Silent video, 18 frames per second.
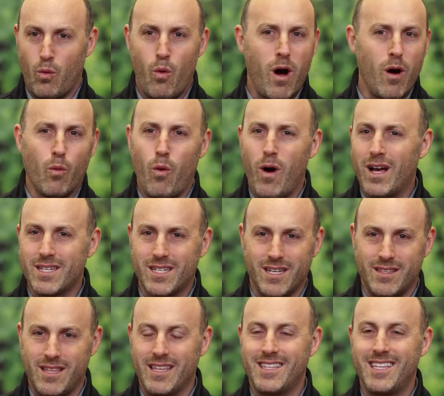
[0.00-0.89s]
what was
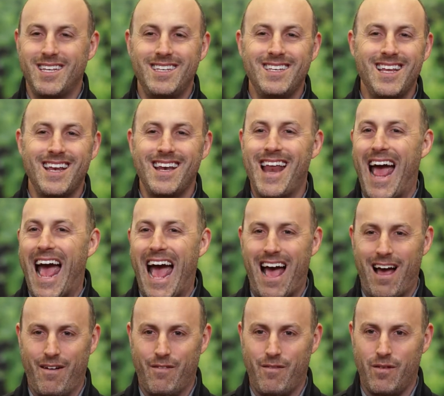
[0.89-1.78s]
it that they didn't
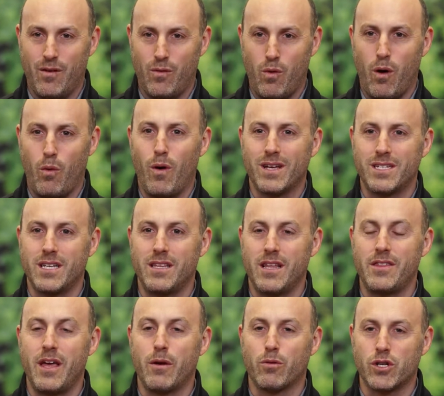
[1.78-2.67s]
have? What was it
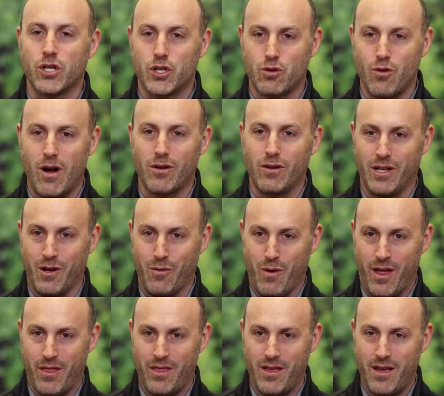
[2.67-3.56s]
that they were struggling
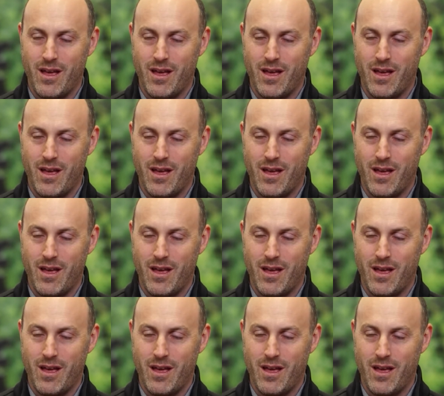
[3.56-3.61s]
with?